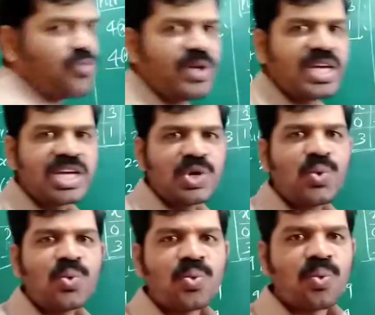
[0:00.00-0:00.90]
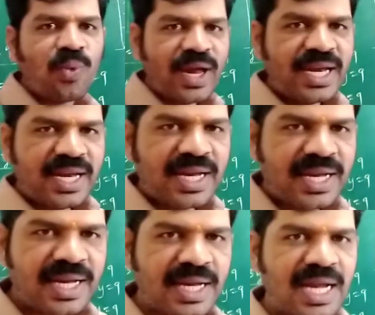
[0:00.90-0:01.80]
we give 1
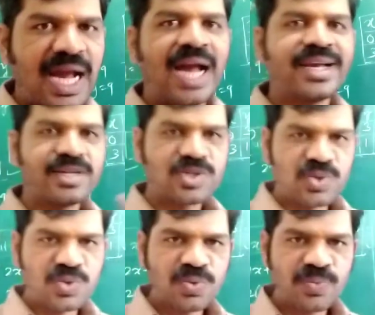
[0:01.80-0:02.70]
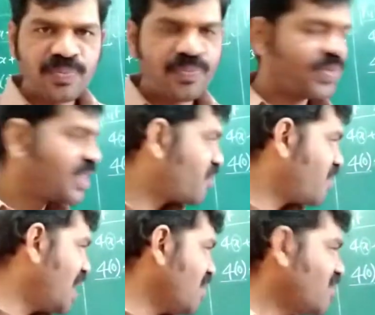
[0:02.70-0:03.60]
and 2, the
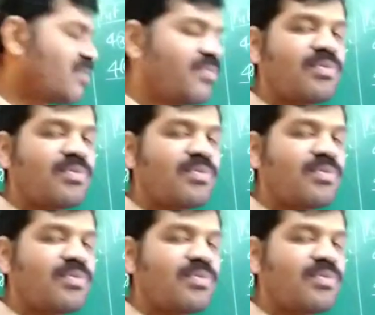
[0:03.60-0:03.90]
value of